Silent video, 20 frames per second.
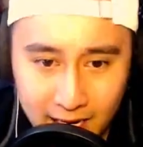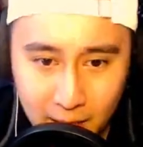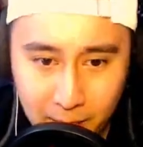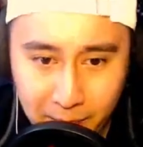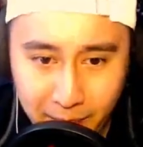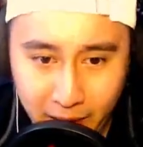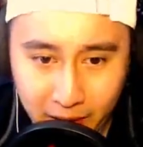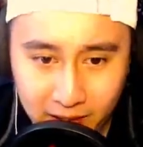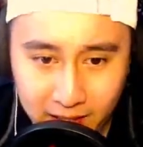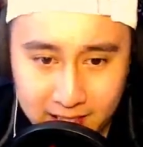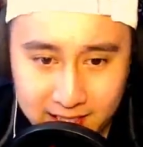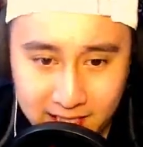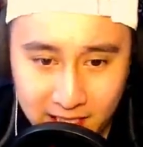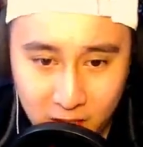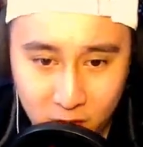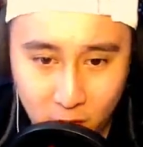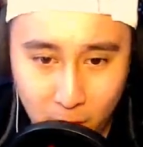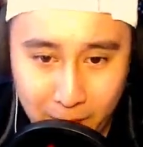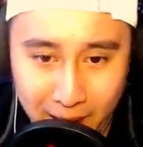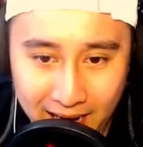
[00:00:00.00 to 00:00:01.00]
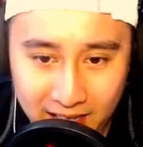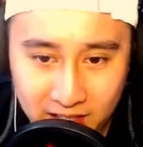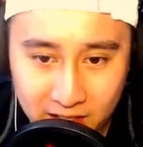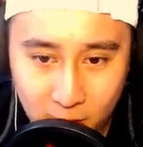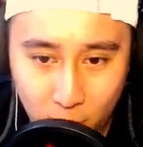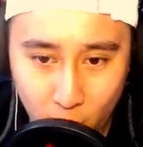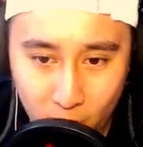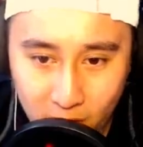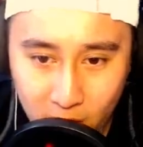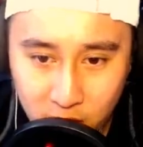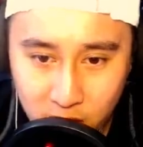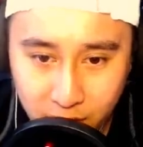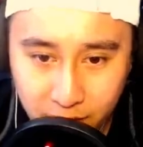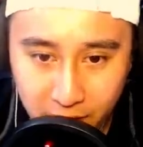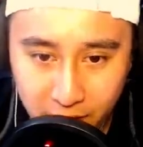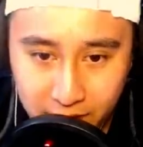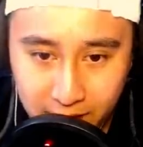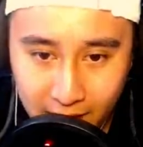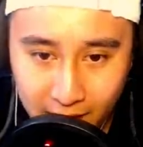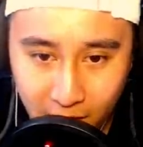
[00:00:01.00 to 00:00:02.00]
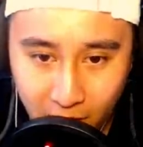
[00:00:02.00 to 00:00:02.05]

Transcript: And apparently it's gonna go back to the 150